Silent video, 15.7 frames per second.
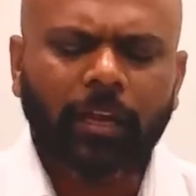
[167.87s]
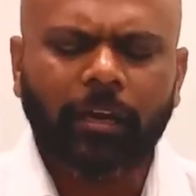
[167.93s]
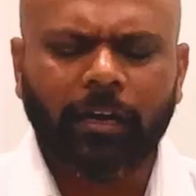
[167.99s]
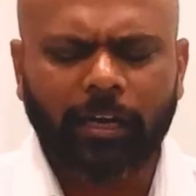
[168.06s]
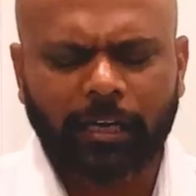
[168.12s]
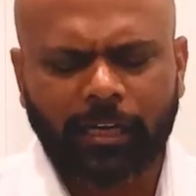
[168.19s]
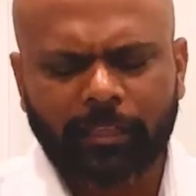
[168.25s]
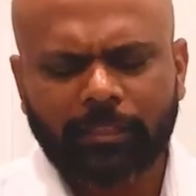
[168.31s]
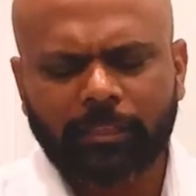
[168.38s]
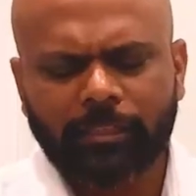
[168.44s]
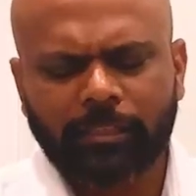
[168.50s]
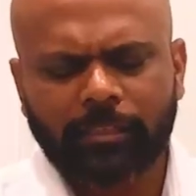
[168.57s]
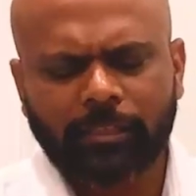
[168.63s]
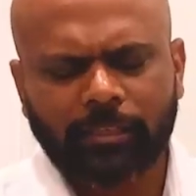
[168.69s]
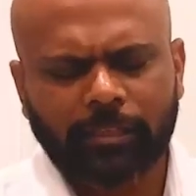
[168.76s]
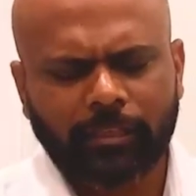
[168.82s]

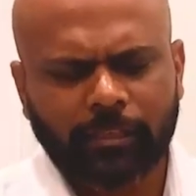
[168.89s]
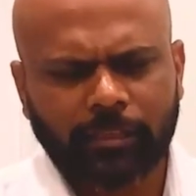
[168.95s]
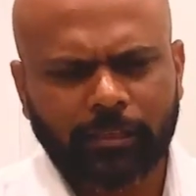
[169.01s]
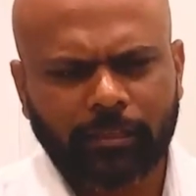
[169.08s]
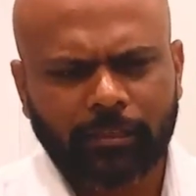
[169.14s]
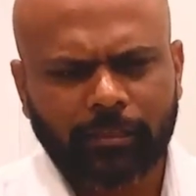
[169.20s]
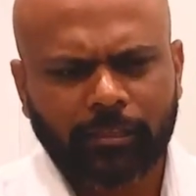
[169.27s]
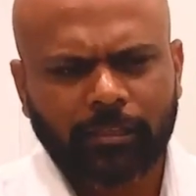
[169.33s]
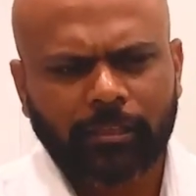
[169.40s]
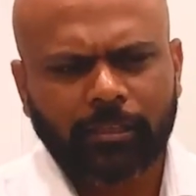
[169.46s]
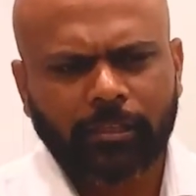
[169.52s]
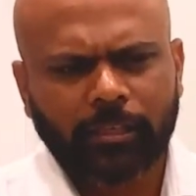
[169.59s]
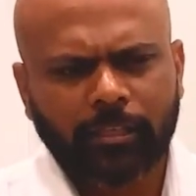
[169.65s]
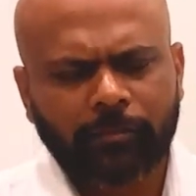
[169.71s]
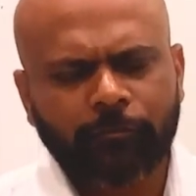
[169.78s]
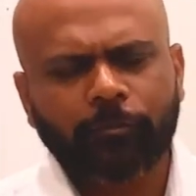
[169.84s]
Another
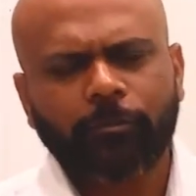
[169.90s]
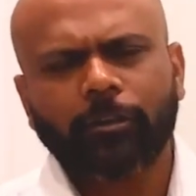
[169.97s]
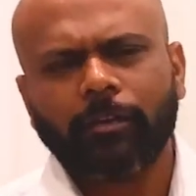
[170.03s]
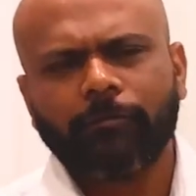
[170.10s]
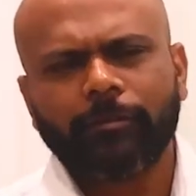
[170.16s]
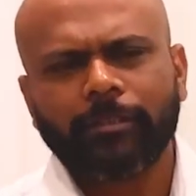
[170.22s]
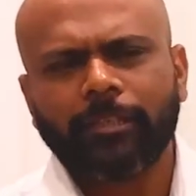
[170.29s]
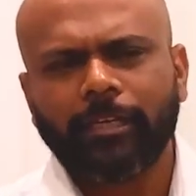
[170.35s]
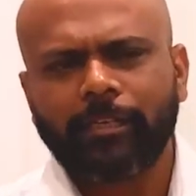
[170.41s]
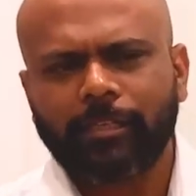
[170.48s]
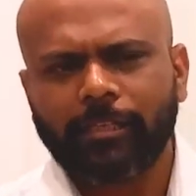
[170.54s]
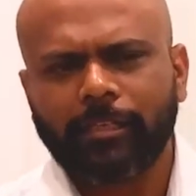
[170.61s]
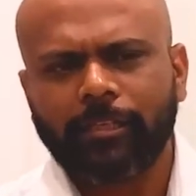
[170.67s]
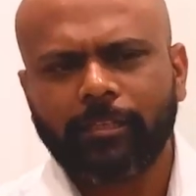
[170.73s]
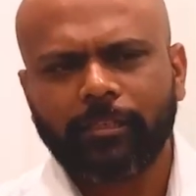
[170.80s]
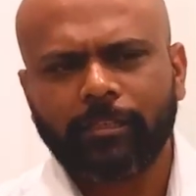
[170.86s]
infographic that
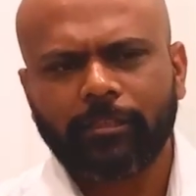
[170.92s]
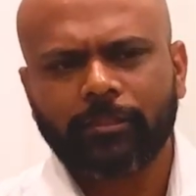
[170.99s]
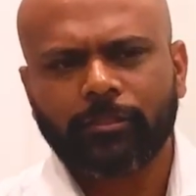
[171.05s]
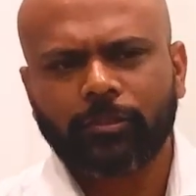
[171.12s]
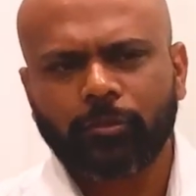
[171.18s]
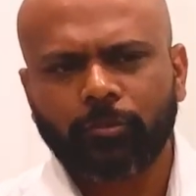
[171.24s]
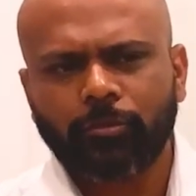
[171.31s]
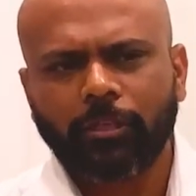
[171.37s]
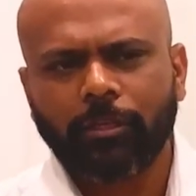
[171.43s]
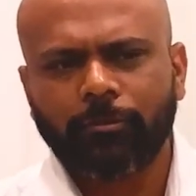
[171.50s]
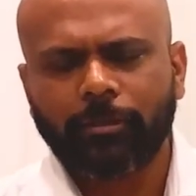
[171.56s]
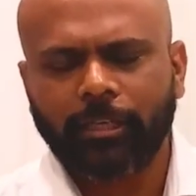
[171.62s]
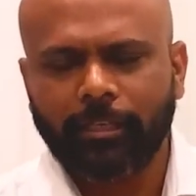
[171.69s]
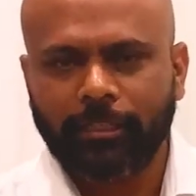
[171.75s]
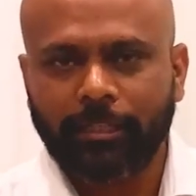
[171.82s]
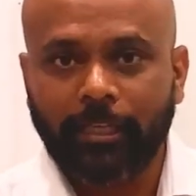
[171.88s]
really stood
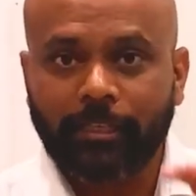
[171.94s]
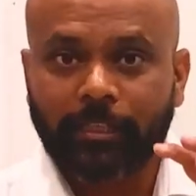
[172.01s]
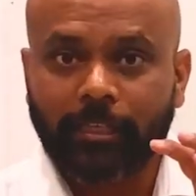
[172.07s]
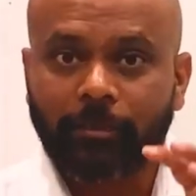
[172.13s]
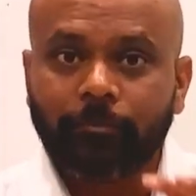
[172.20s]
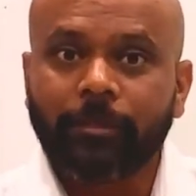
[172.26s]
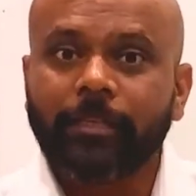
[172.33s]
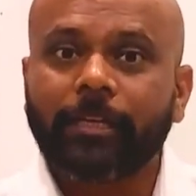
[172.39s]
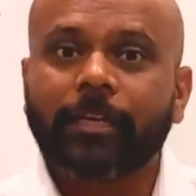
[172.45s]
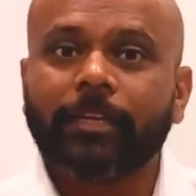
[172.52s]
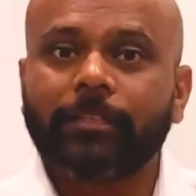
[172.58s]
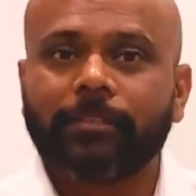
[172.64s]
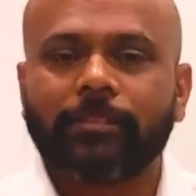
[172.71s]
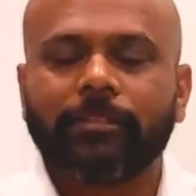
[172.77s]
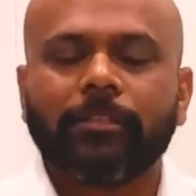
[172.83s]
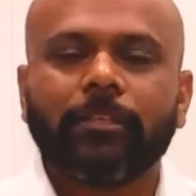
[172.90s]
out and that
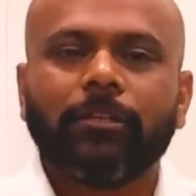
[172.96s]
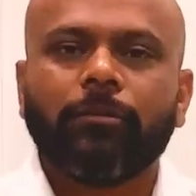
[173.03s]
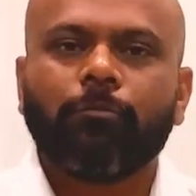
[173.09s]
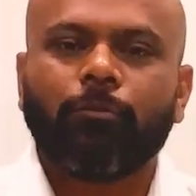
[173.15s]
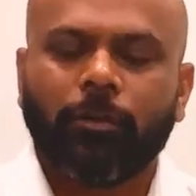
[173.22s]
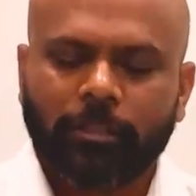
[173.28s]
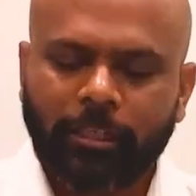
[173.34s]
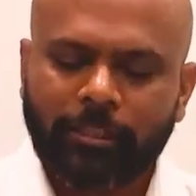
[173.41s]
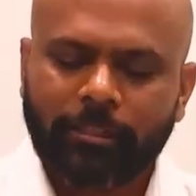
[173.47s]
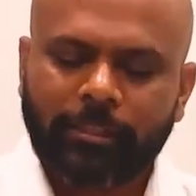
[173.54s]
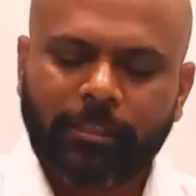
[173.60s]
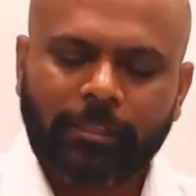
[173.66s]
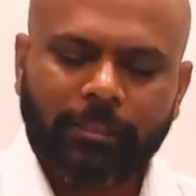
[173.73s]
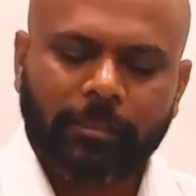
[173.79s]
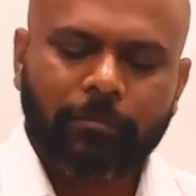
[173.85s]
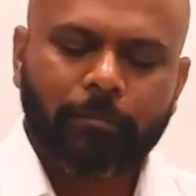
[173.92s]
communicates what are
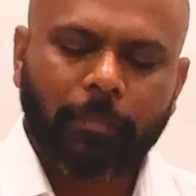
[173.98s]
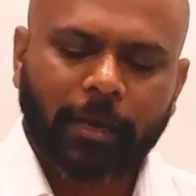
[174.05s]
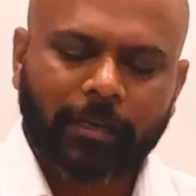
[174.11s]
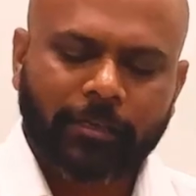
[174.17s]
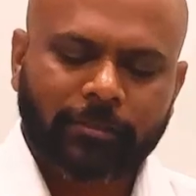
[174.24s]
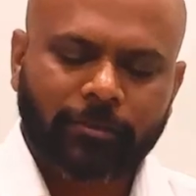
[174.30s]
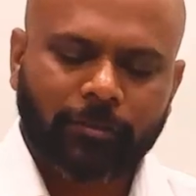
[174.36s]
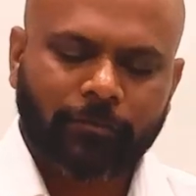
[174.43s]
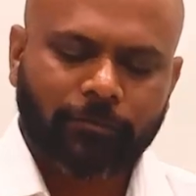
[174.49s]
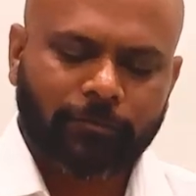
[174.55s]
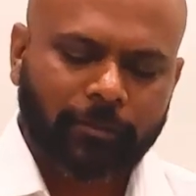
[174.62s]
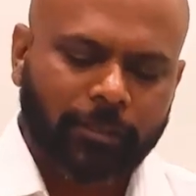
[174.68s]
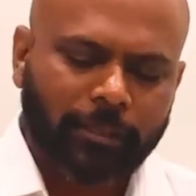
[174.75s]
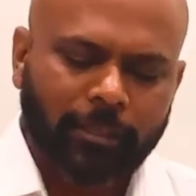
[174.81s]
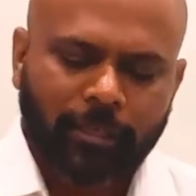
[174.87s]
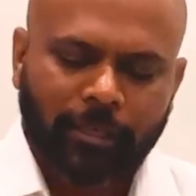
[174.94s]
the impacts of
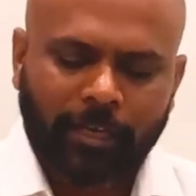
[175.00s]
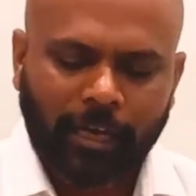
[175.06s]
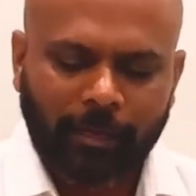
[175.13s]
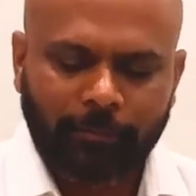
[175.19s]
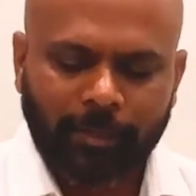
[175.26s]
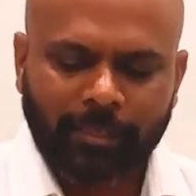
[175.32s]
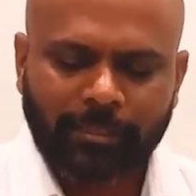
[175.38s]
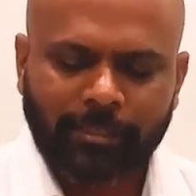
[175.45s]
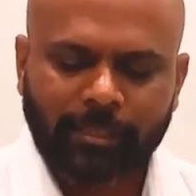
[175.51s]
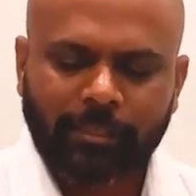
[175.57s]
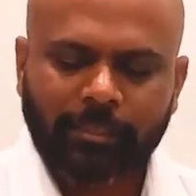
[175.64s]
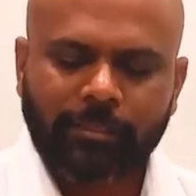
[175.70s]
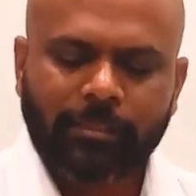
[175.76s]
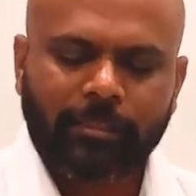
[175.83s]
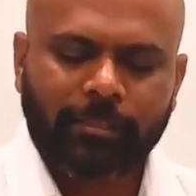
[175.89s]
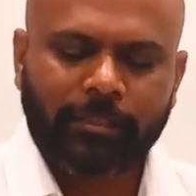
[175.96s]
climate
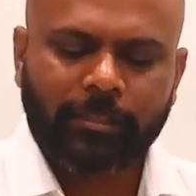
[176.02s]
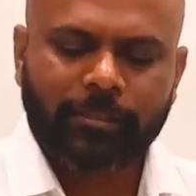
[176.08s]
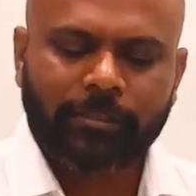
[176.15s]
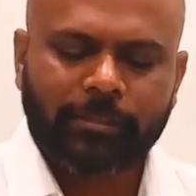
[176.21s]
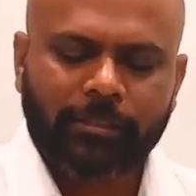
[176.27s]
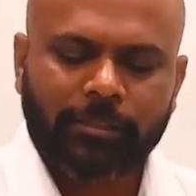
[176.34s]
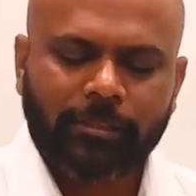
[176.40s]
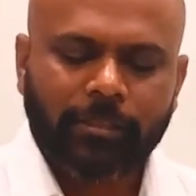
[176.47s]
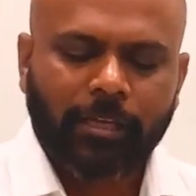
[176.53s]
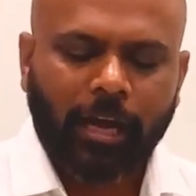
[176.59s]
change is